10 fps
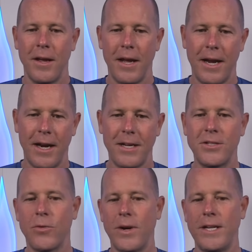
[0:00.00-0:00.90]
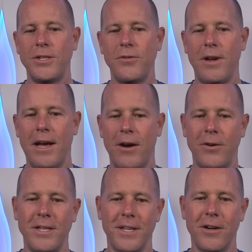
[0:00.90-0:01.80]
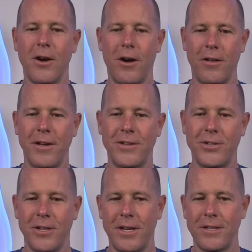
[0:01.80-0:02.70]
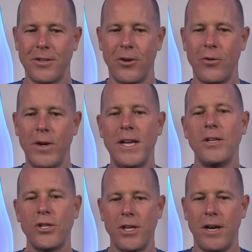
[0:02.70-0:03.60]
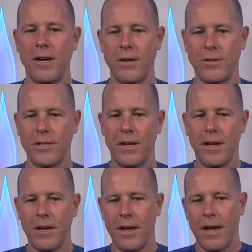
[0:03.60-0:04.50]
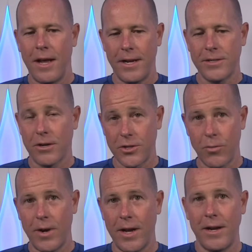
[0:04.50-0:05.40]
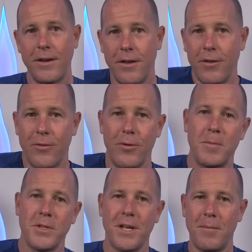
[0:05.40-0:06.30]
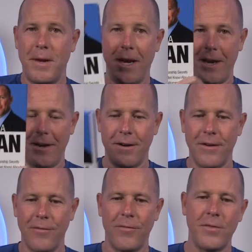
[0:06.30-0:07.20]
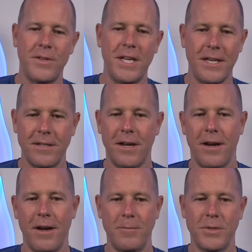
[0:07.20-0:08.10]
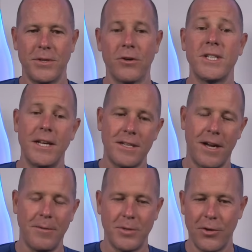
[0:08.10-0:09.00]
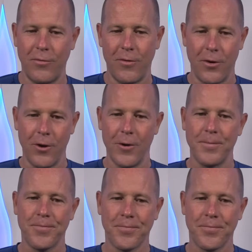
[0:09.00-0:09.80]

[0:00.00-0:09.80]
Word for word: And he's 22 now, and he's in college. And so he shares, he's also read 3% man 15 times or 10 times so far.